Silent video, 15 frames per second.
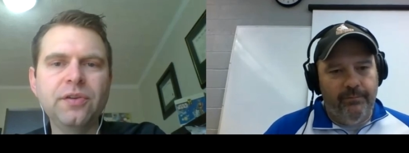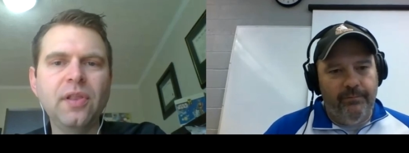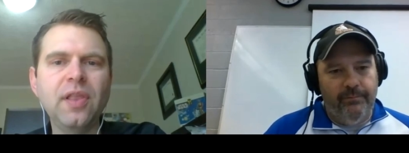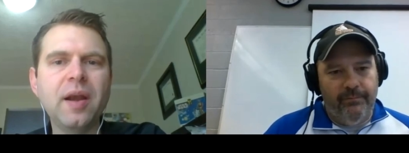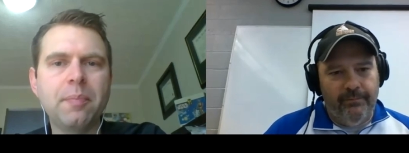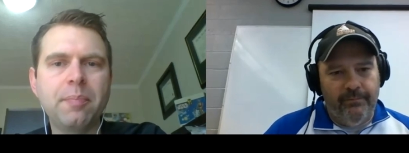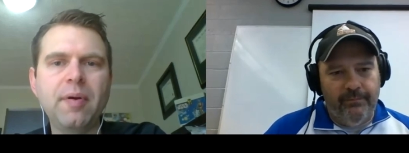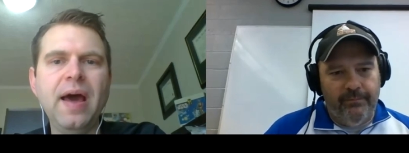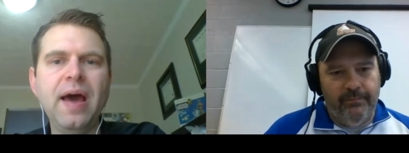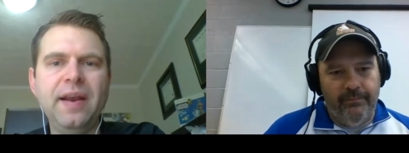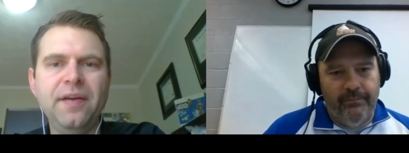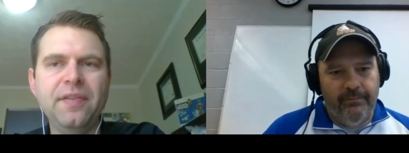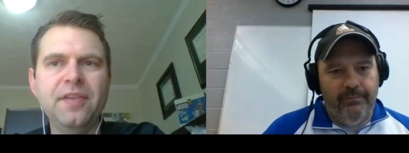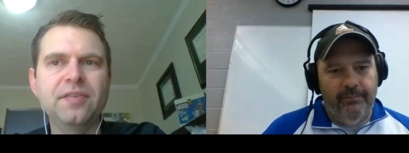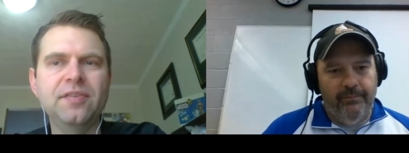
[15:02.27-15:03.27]
Speaker 1: a lot of pride
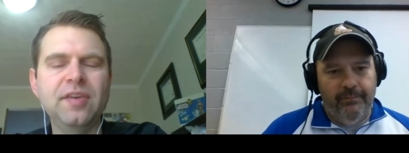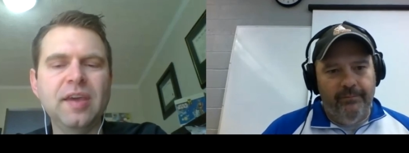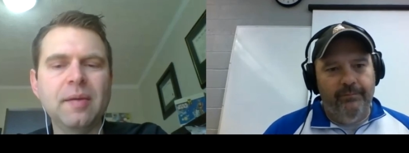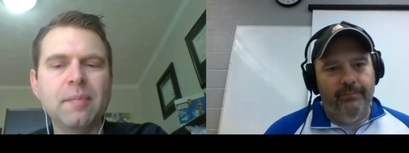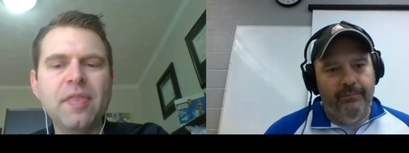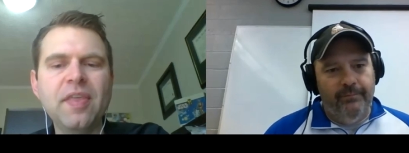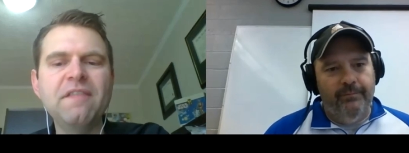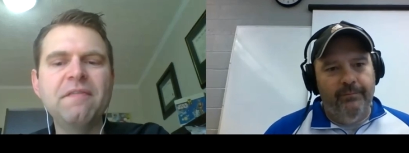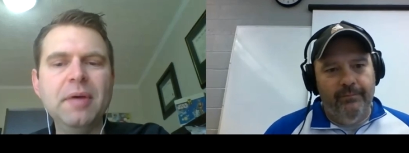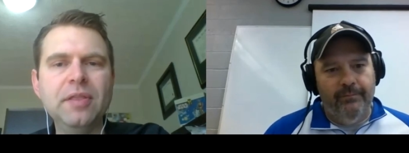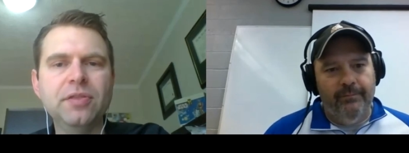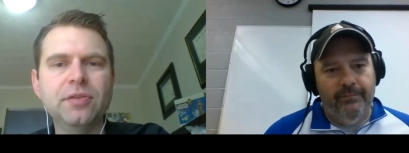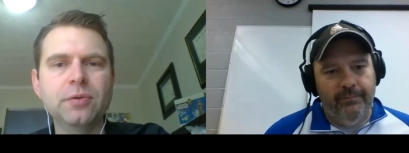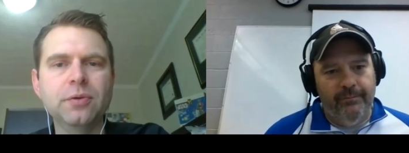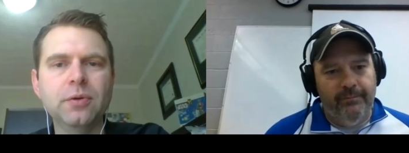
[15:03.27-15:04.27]
on this team, and they've
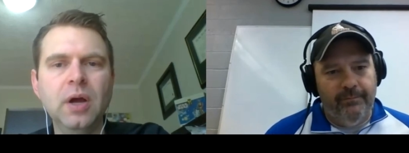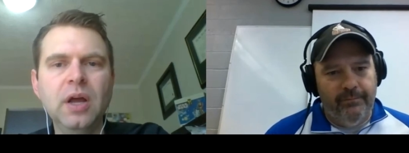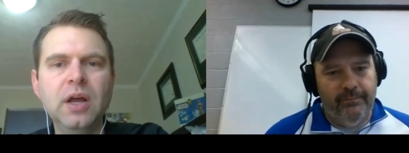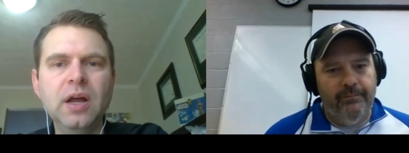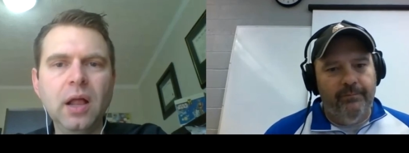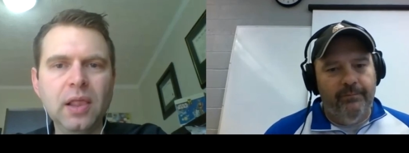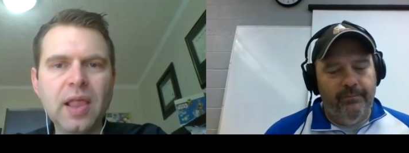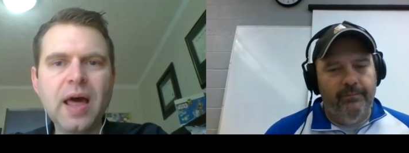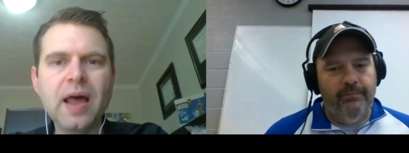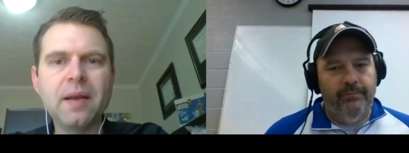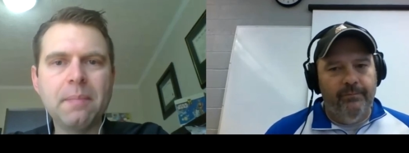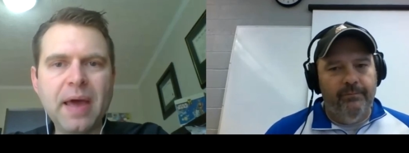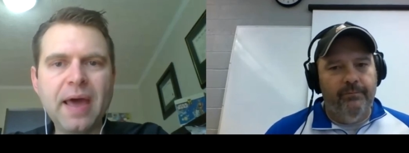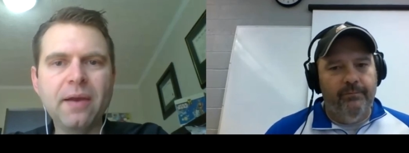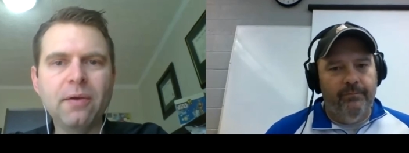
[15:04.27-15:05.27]
been through a lot
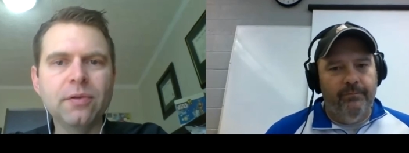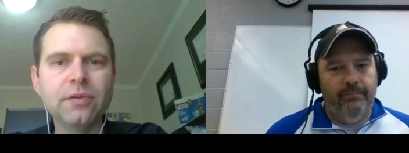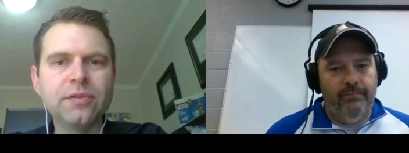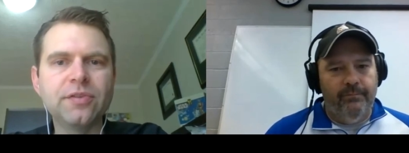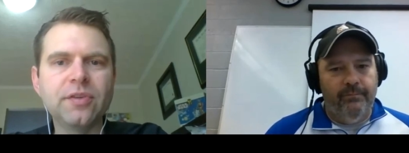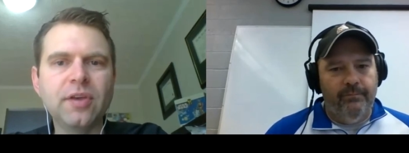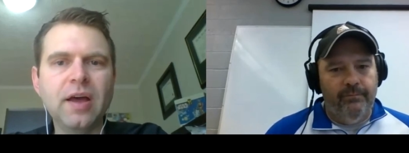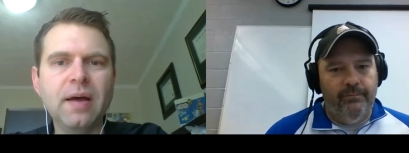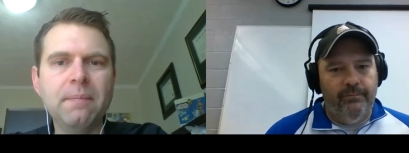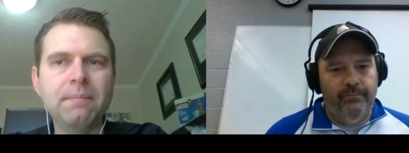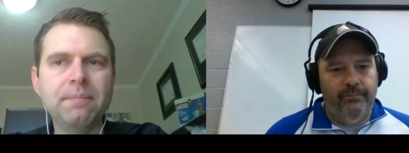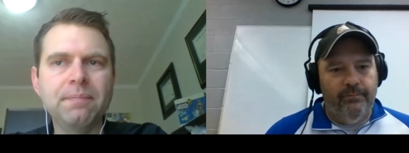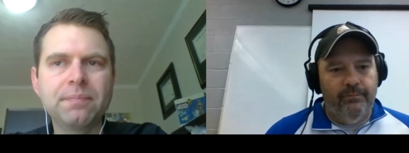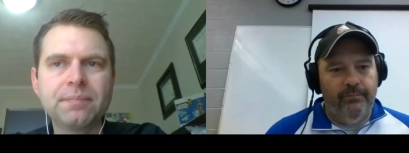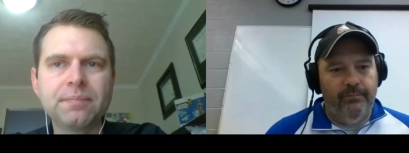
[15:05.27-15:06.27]
of battles.
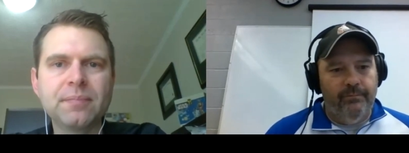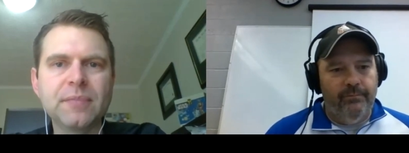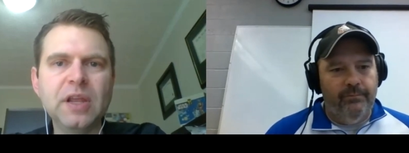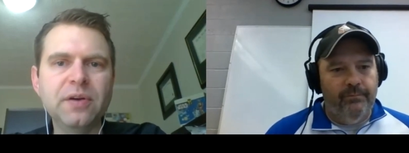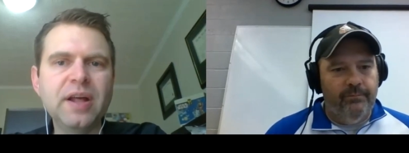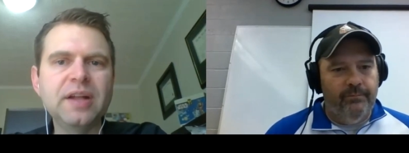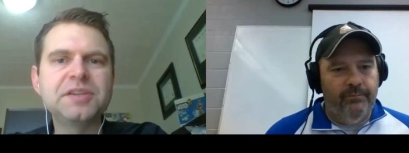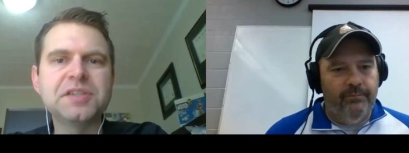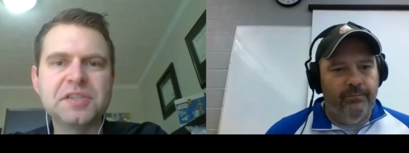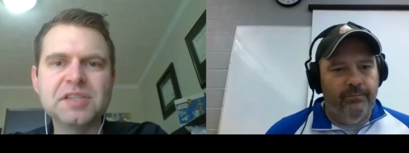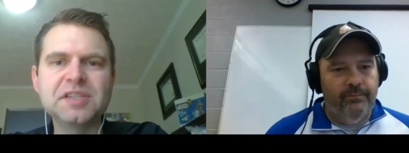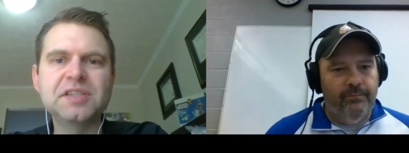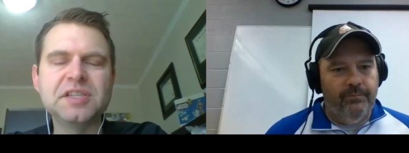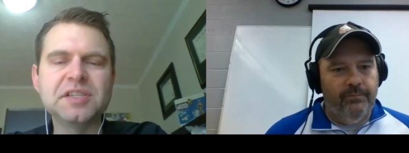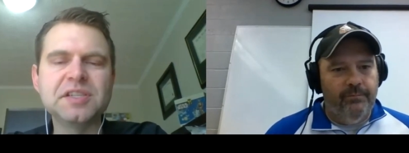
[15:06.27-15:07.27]
Um, you know, not just
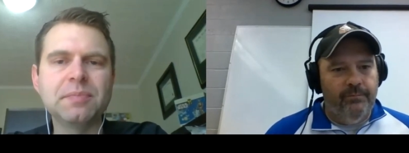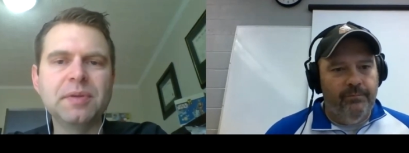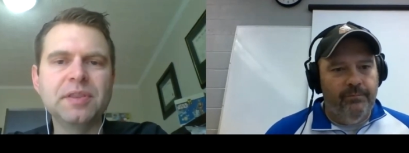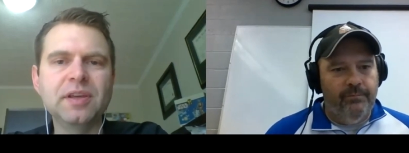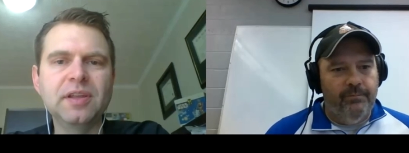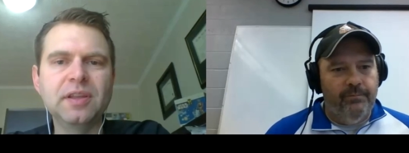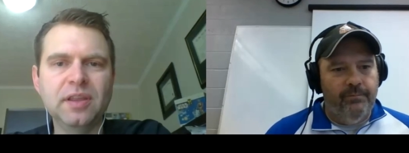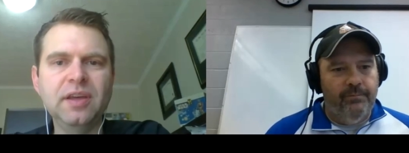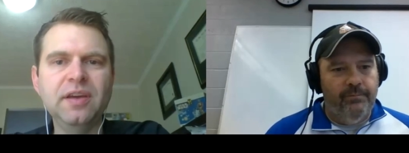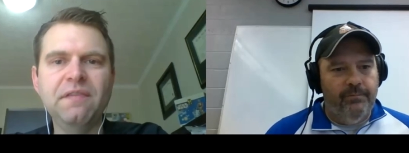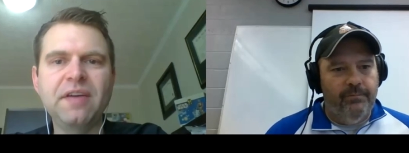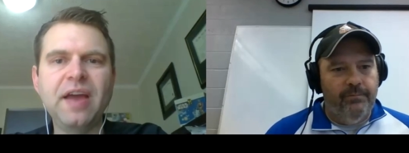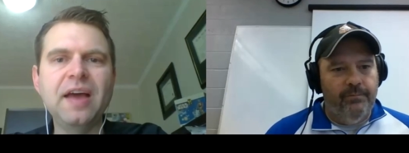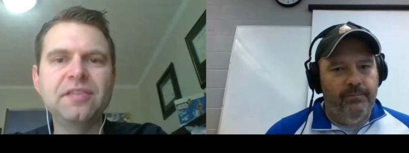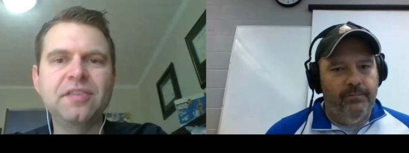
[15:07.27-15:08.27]
this season, but the, they
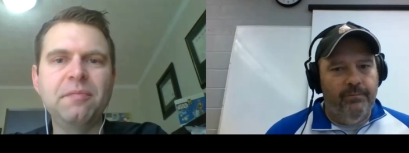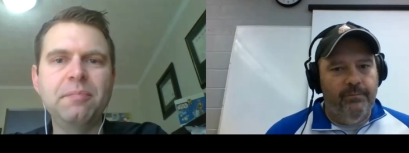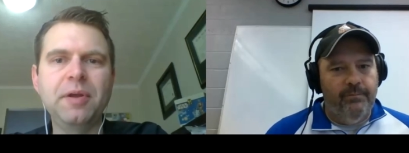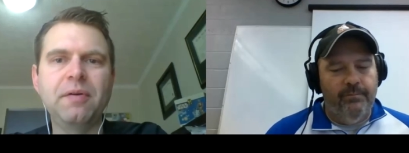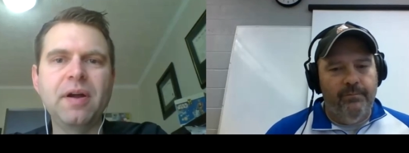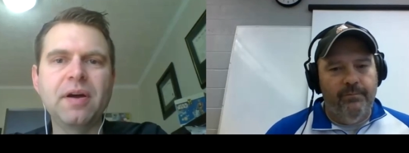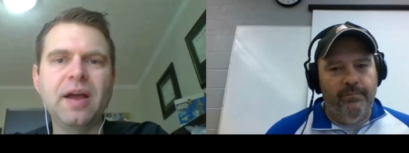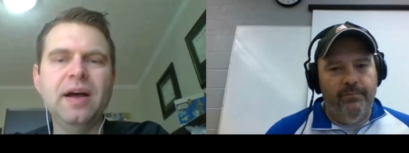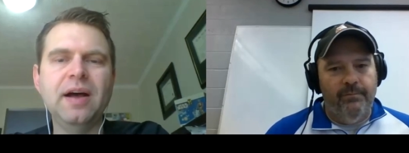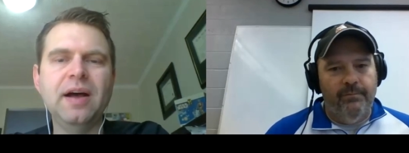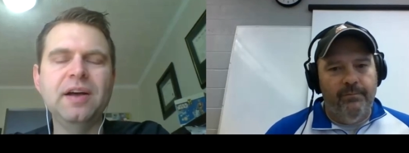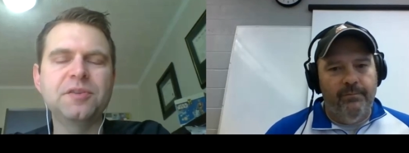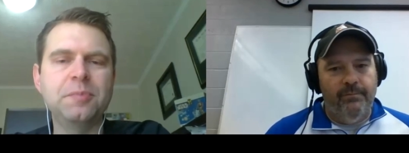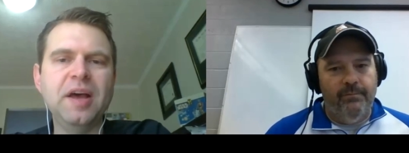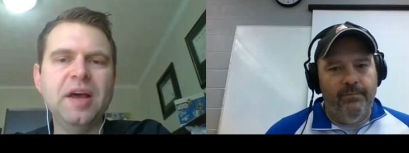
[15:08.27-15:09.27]
have guys that have been around
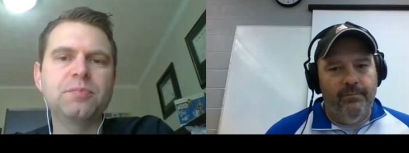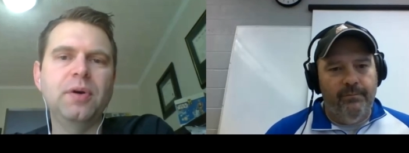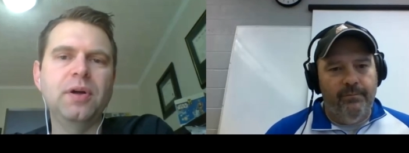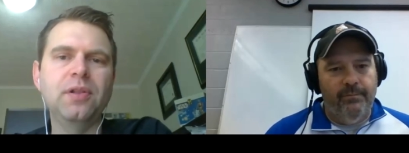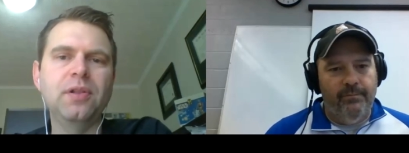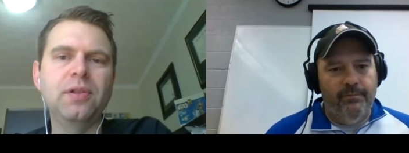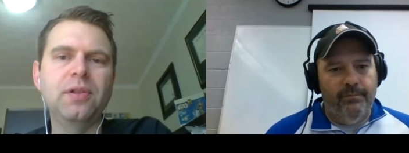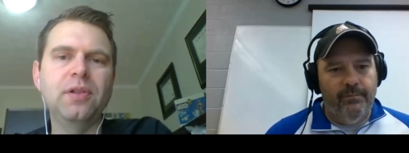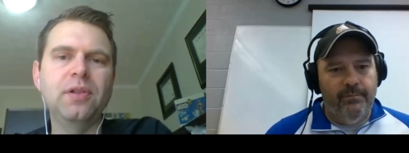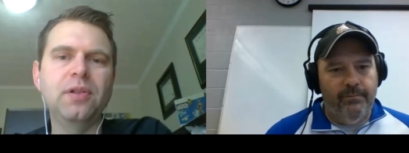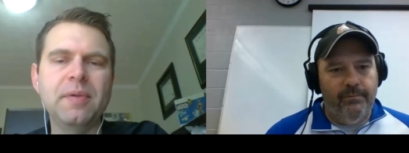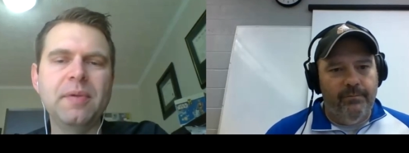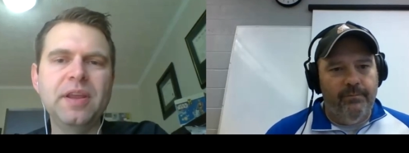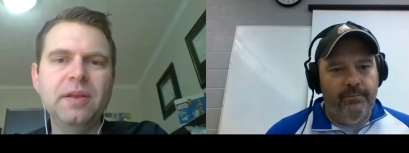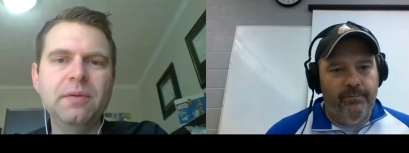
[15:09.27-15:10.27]
college basketball a long
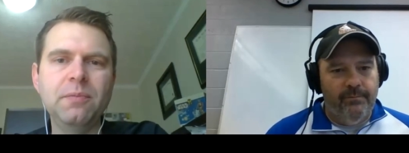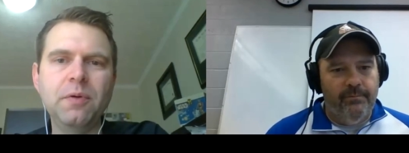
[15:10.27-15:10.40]
time, and it